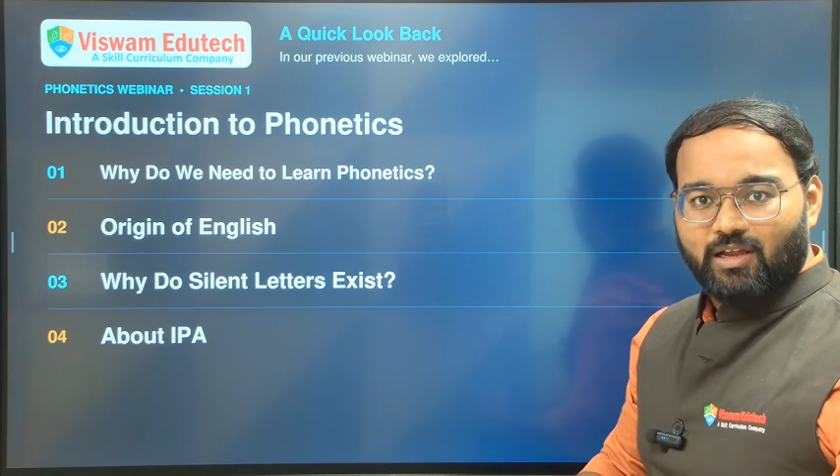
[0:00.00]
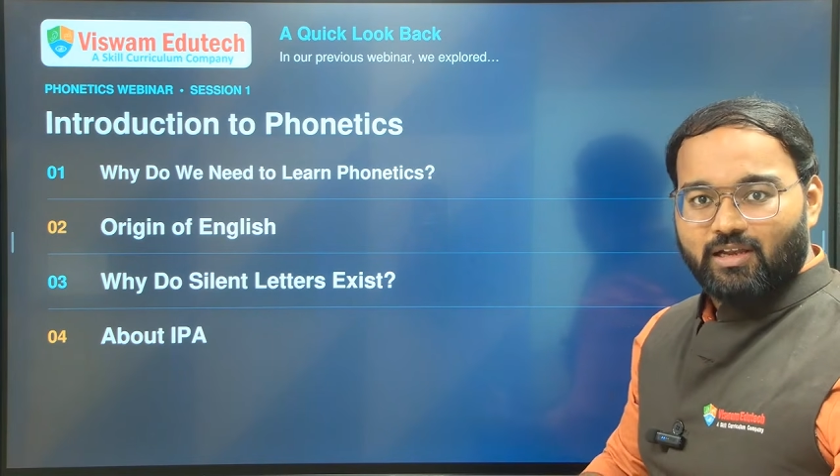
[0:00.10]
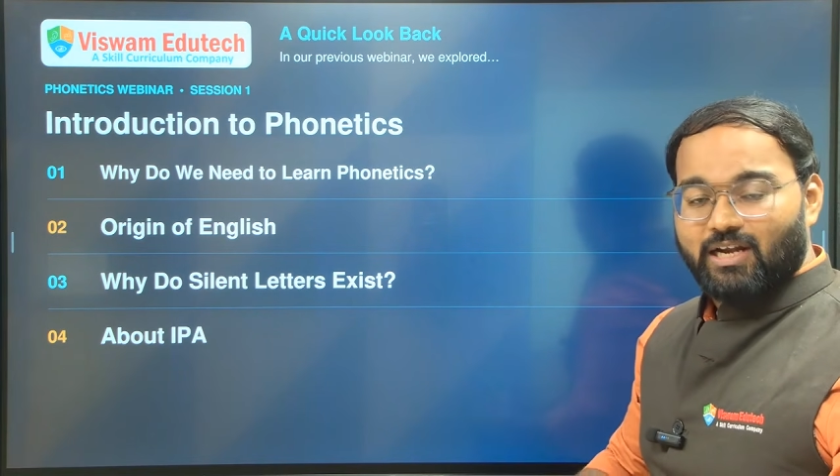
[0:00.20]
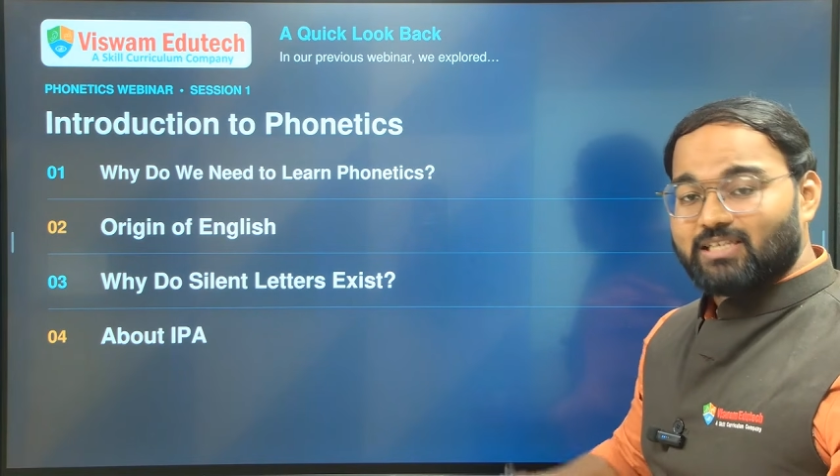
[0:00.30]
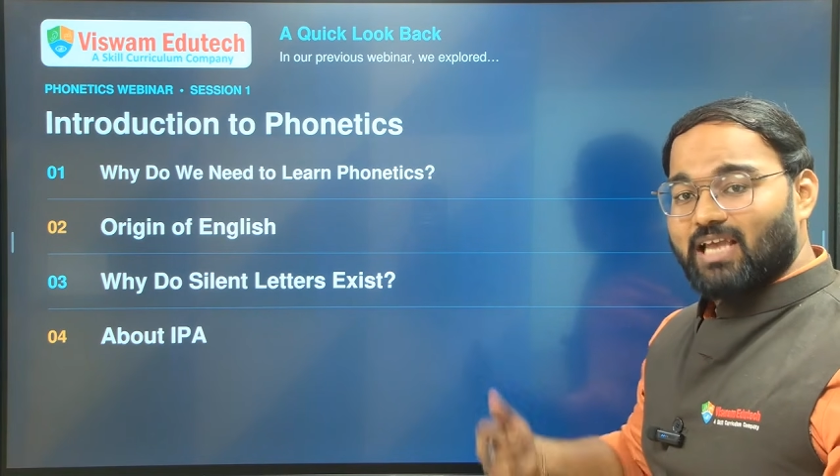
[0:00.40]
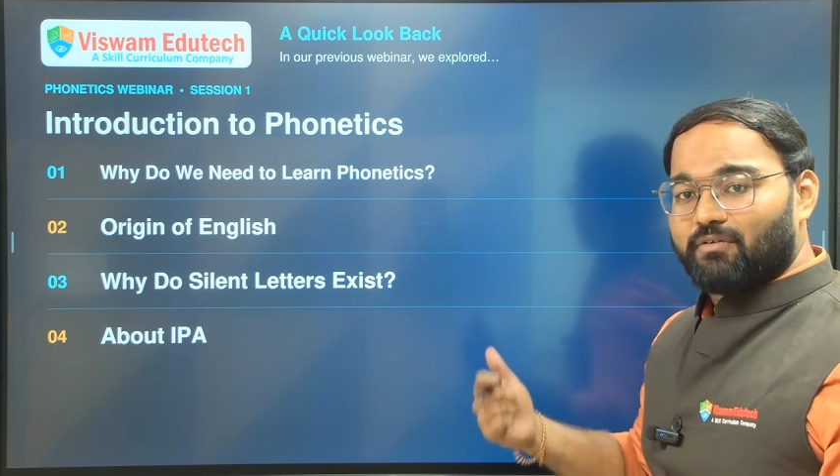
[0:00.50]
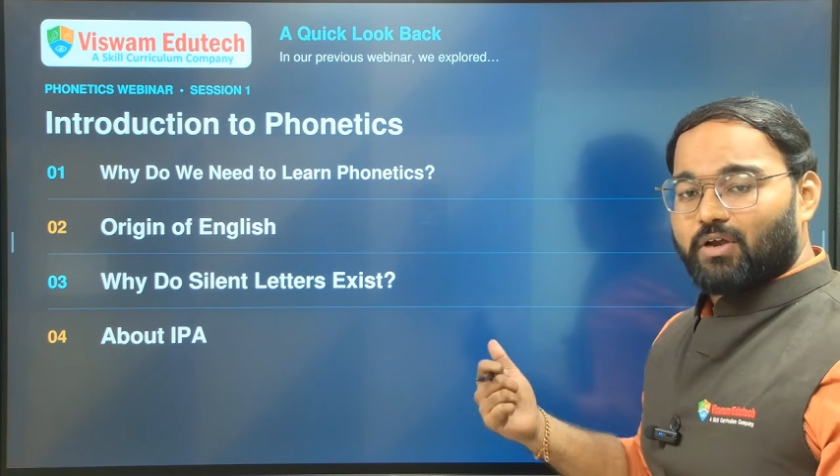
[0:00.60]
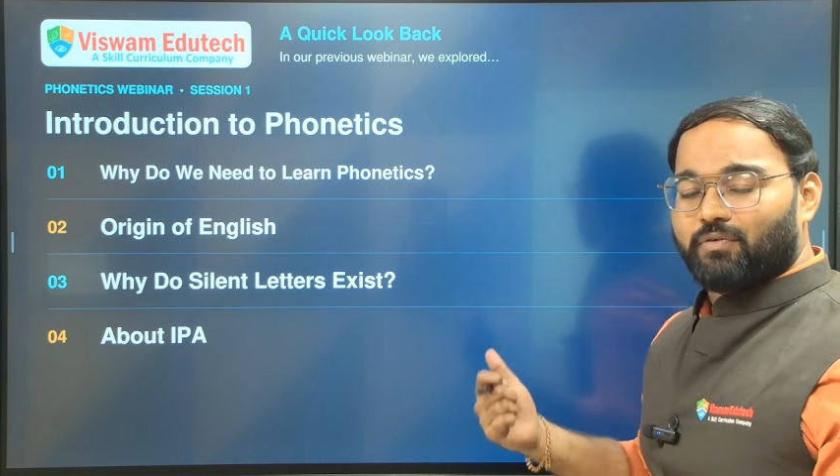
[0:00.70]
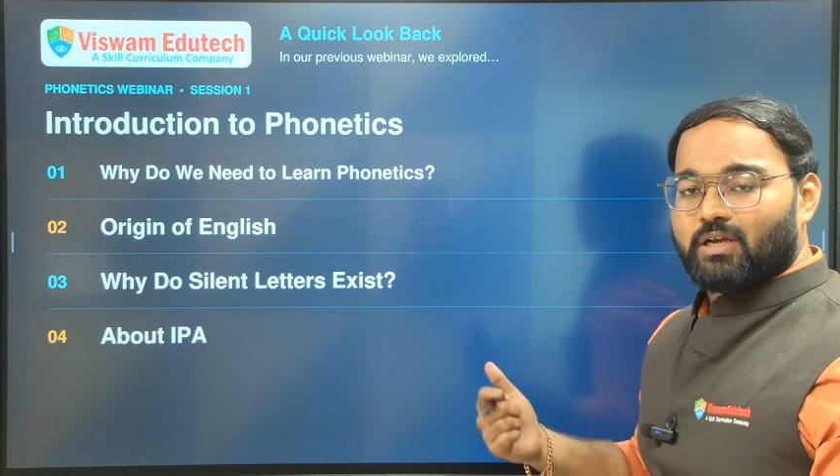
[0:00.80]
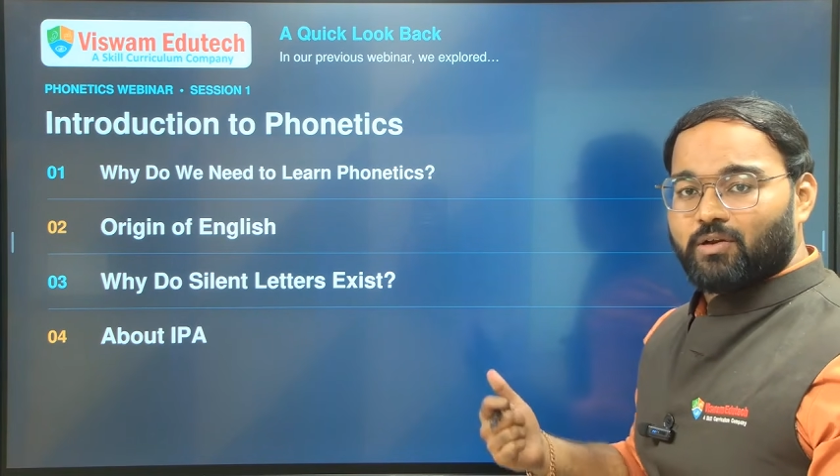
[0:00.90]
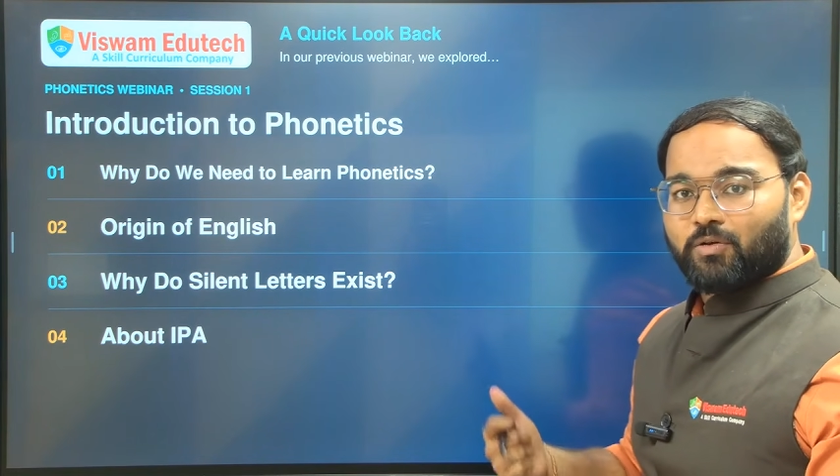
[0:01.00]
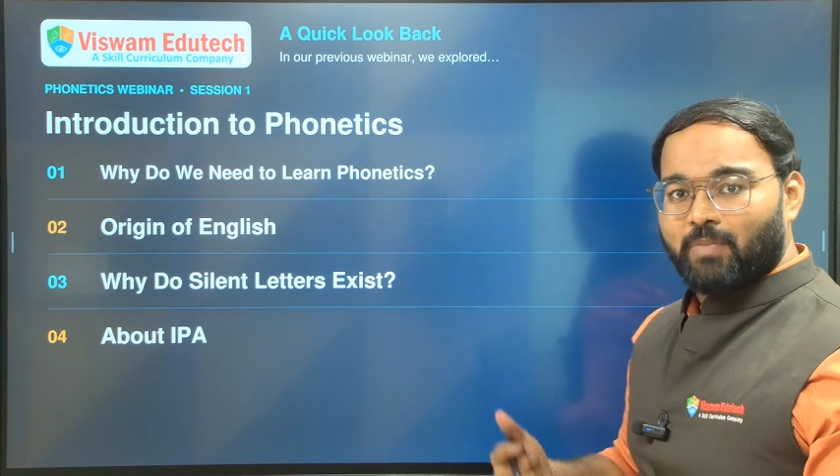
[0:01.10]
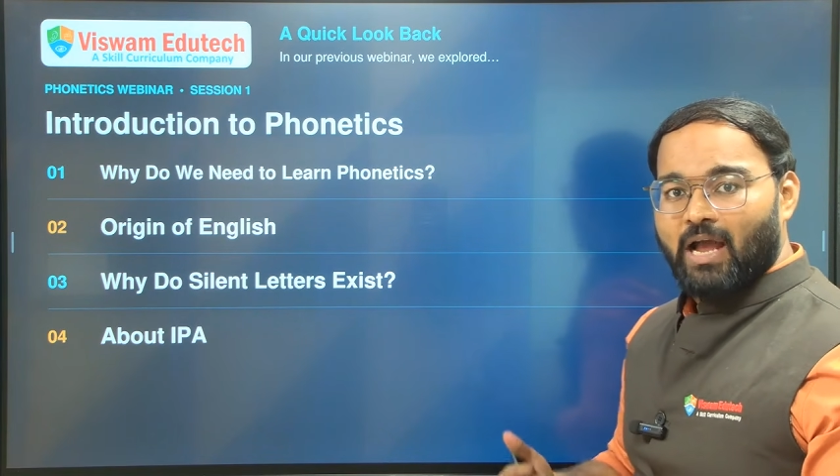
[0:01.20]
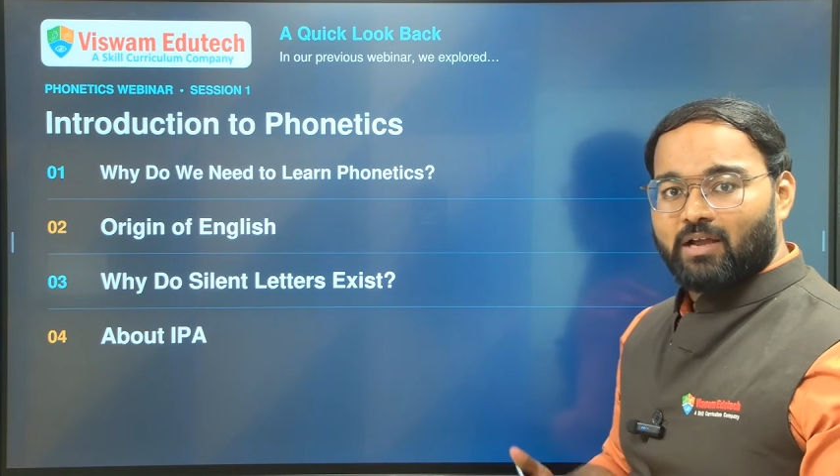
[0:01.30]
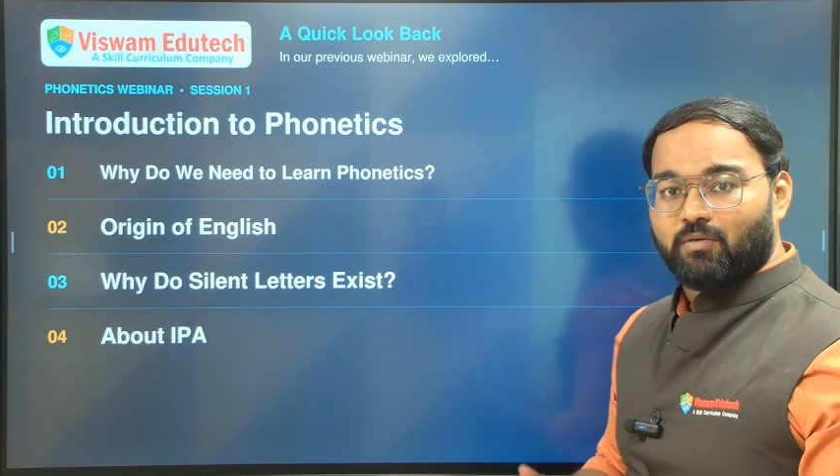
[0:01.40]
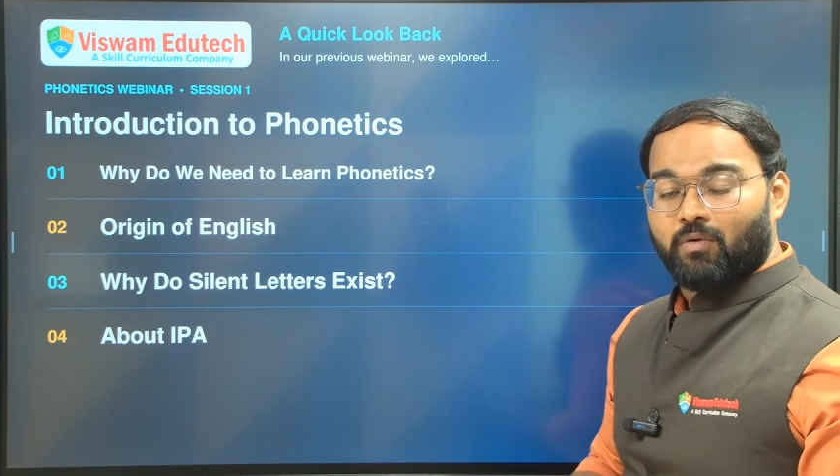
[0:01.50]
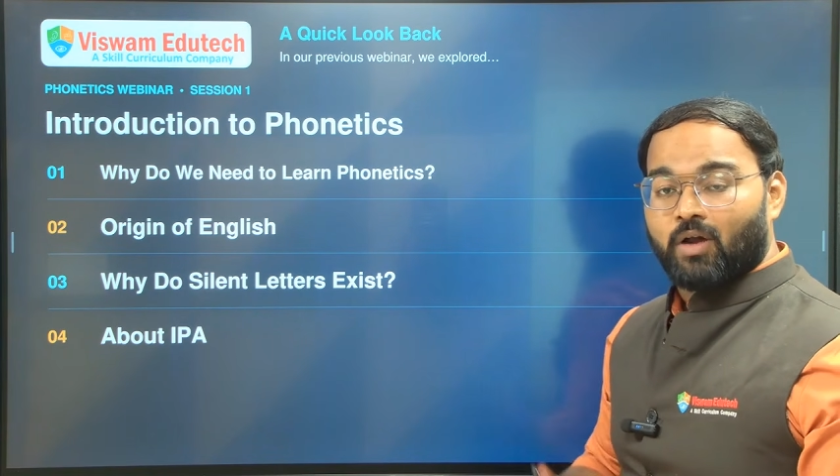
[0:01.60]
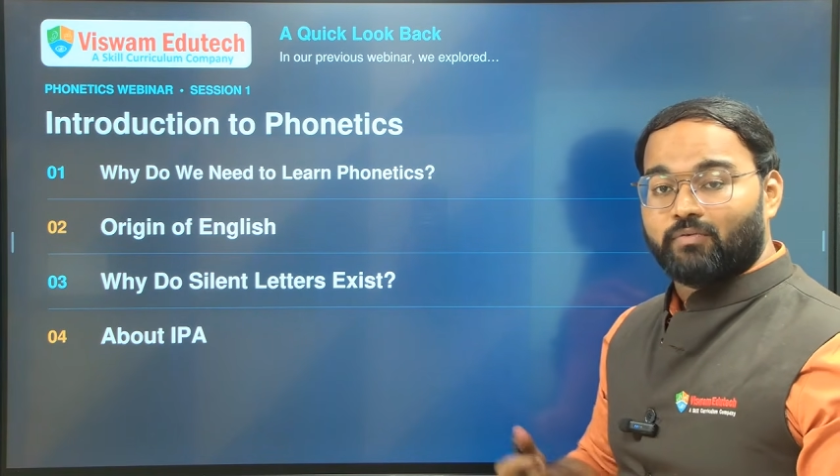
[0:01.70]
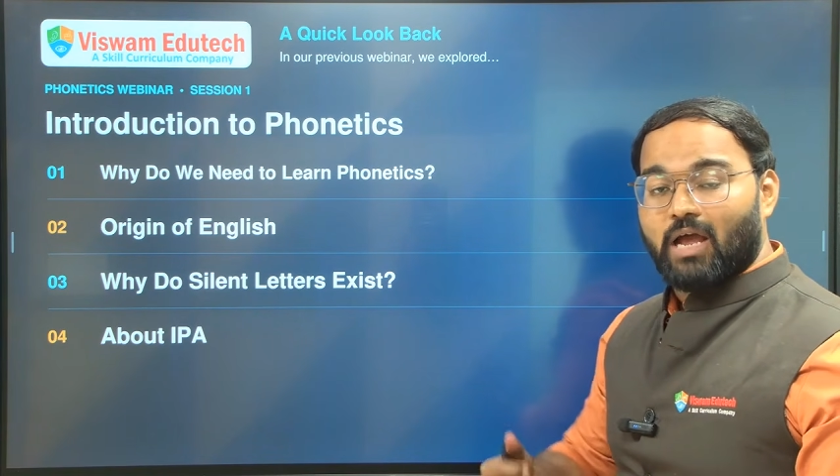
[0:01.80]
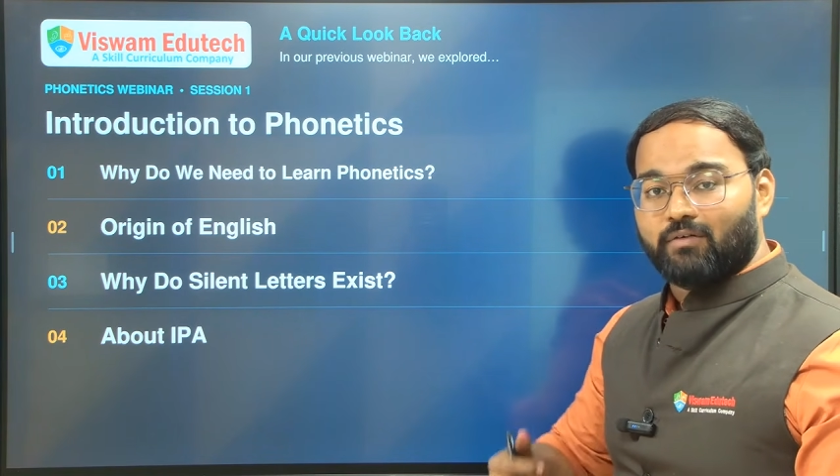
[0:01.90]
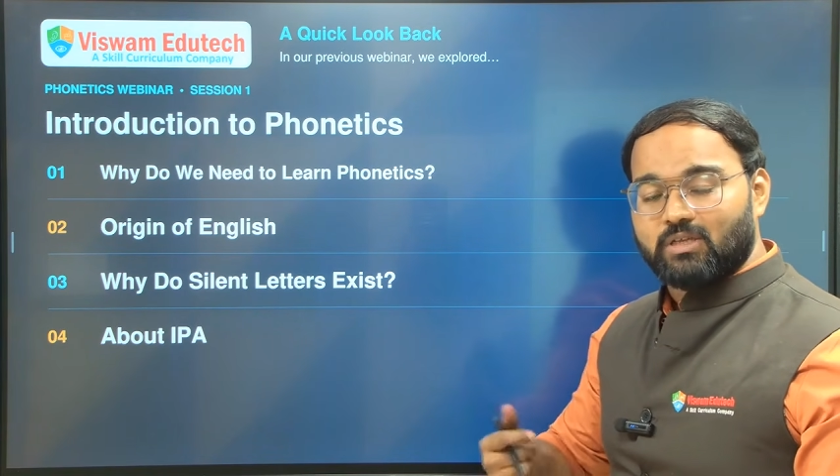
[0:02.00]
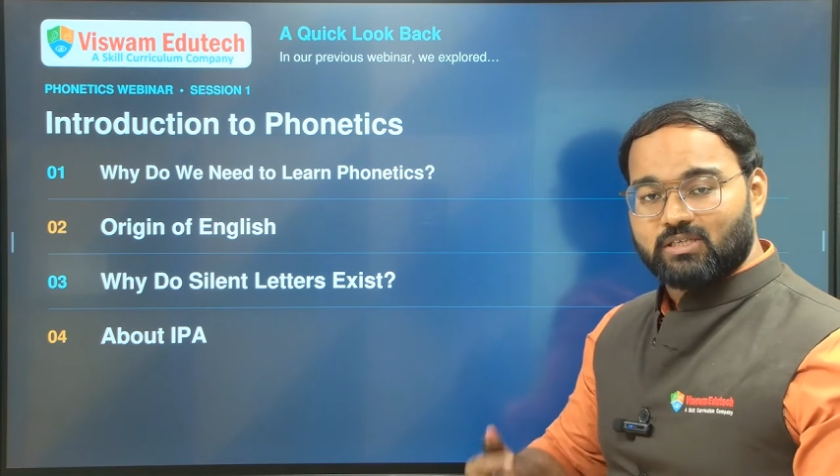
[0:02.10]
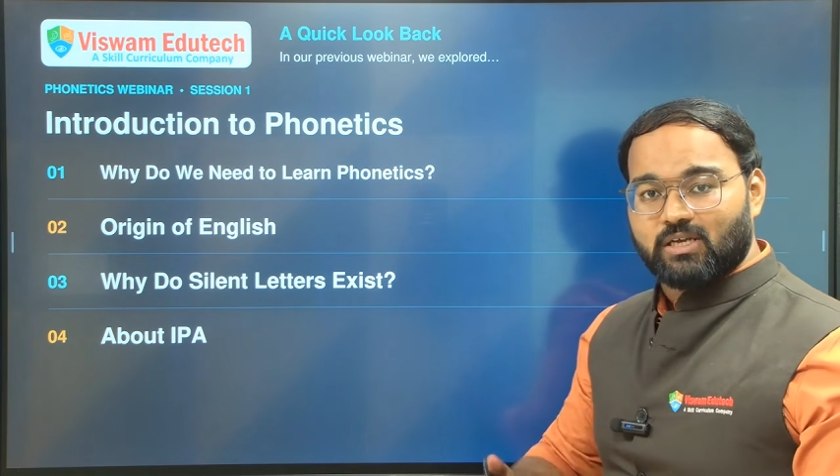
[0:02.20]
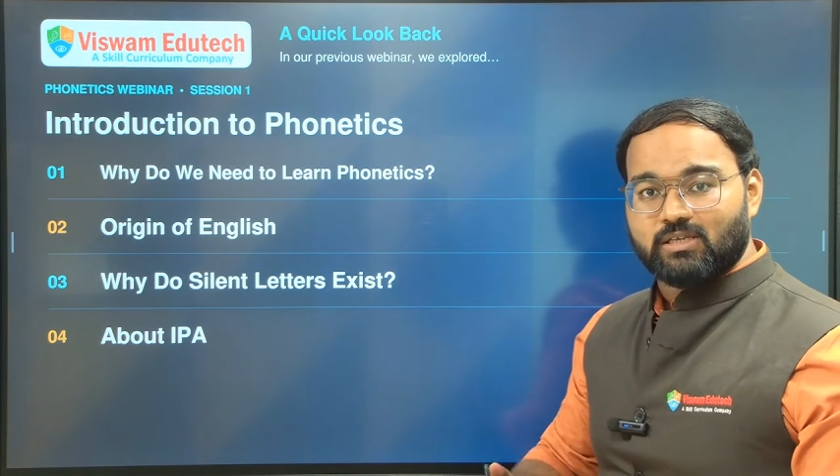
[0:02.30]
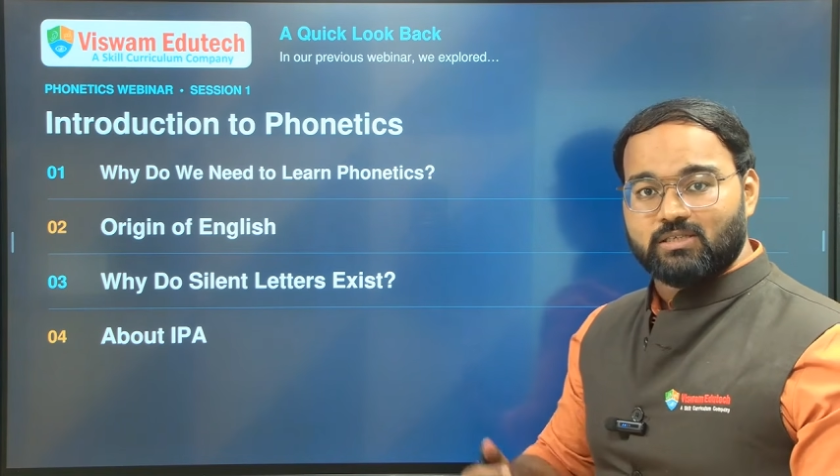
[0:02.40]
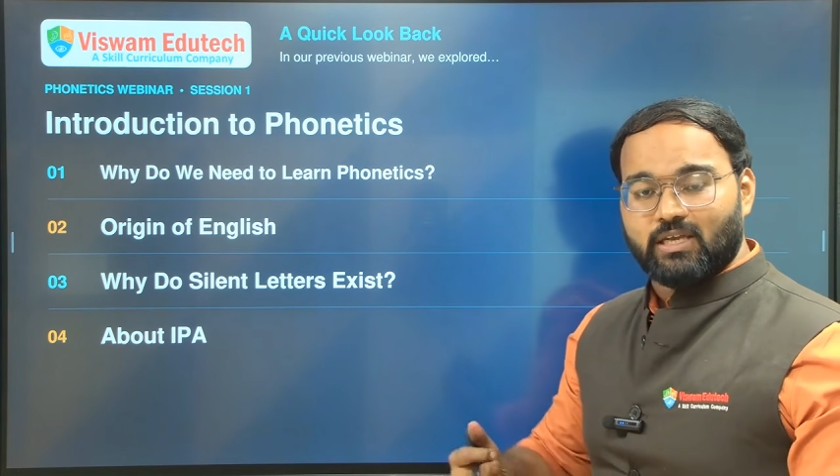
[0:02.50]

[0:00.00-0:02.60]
let us have a quick look back what we have discussed